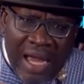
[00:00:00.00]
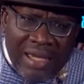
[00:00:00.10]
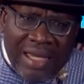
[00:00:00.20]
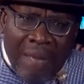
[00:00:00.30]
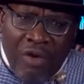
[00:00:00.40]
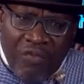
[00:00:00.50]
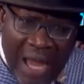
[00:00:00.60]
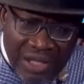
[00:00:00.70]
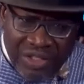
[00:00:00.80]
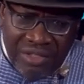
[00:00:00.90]

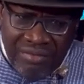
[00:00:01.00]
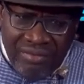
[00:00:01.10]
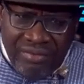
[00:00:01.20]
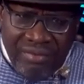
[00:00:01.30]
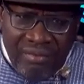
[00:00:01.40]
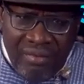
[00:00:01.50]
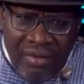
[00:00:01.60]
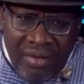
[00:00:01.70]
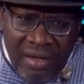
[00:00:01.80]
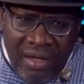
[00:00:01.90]
camouflage
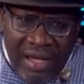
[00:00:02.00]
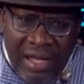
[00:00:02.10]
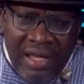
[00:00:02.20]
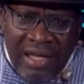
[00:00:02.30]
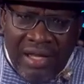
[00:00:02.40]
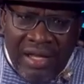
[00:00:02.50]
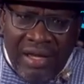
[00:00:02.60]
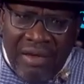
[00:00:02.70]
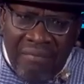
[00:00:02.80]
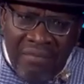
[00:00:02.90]
in
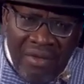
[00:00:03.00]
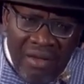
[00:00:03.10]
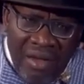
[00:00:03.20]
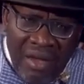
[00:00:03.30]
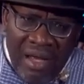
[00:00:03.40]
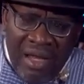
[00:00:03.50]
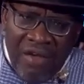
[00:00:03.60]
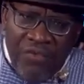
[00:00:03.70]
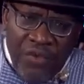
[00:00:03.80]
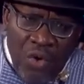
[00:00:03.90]
the
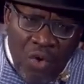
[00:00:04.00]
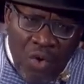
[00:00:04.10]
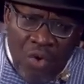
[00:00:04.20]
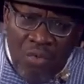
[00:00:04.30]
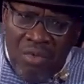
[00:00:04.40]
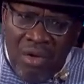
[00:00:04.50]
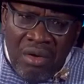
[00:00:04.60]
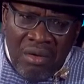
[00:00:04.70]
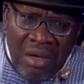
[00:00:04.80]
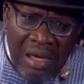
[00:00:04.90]
few
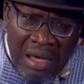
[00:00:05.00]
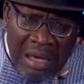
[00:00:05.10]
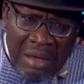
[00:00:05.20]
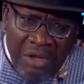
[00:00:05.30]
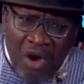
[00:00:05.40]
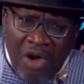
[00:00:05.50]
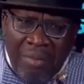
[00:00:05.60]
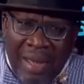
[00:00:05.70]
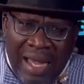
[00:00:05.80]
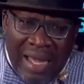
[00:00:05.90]
young
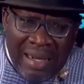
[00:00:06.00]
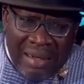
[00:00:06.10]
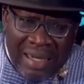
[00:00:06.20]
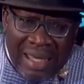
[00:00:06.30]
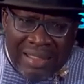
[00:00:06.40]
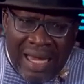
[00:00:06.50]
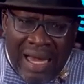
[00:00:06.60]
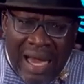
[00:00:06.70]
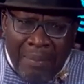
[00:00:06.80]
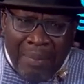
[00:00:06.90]
men that
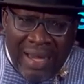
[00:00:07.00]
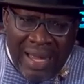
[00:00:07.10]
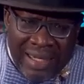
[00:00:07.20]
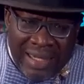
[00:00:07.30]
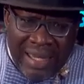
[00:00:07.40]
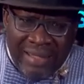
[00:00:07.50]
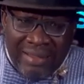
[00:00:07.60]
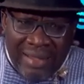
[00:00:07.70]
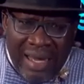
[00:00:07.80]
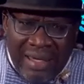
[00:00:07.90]
are apprehended
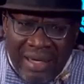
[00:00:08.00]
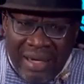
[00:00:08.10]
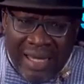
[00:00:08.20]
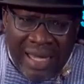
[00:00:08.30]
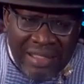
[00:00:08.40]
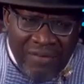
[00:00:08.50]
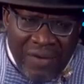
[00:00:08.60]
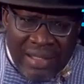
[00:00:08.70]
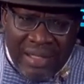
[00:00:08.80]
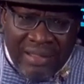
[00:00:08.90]
and the rickety
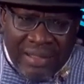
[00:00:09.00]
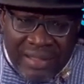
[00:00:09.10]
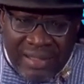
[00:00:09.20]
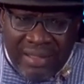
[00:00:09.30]
facilities